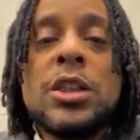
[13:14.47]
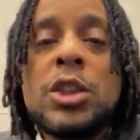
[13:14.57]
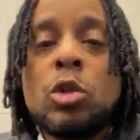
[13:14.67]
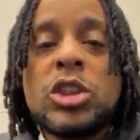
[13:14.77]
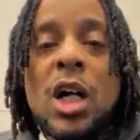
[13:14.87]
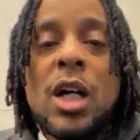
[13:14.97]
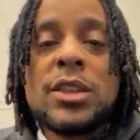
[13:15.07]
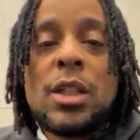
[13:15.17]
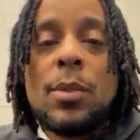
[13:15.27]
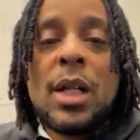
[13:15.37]
Show
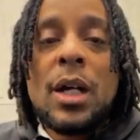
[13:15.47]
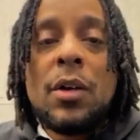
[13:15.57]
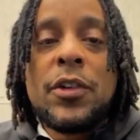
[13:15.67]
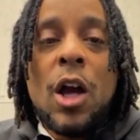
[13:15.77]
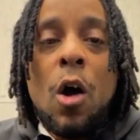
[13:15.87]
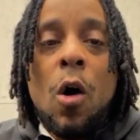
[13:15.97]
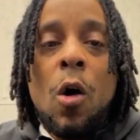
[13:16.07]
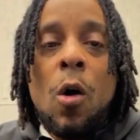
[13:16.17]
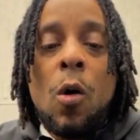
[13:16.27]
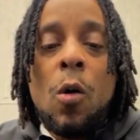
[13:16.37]
John some love,
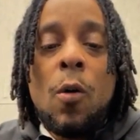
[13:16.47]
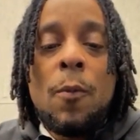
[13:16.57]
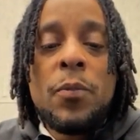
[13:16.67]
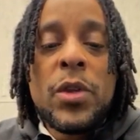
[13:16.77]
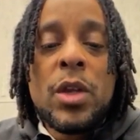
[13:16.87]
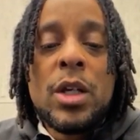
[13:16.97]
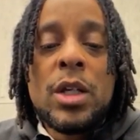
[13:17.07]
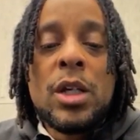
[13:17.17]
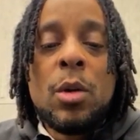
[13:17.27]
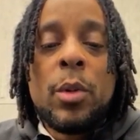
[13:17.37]
y'all.
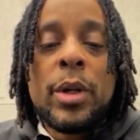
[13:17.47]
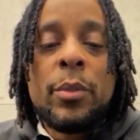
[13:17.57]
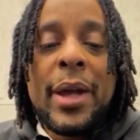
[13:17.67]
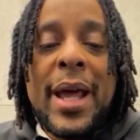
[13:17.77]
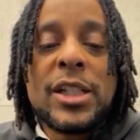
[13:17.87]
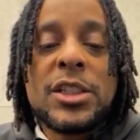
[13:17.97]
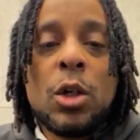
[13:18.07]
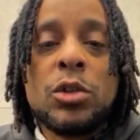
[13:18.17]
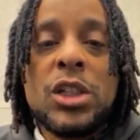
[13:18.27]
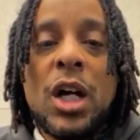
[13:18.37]
We got to
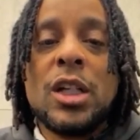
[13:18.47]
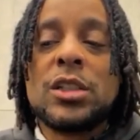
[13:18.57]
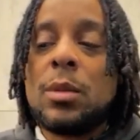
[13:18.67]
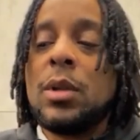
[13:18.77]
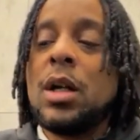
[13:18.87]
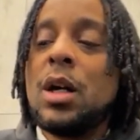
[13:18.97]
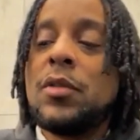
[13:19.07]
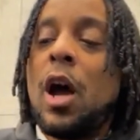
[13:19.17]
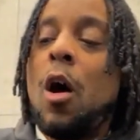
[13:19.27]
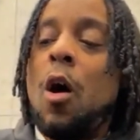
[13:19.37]
show John some
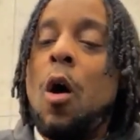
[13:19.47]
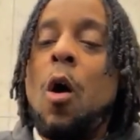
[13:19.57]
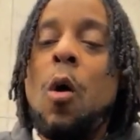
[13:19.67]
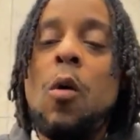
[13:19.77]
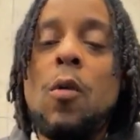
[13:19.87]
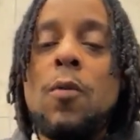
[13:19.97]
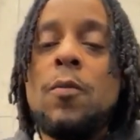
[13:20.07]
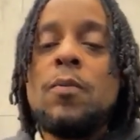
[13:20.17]
love, y'all.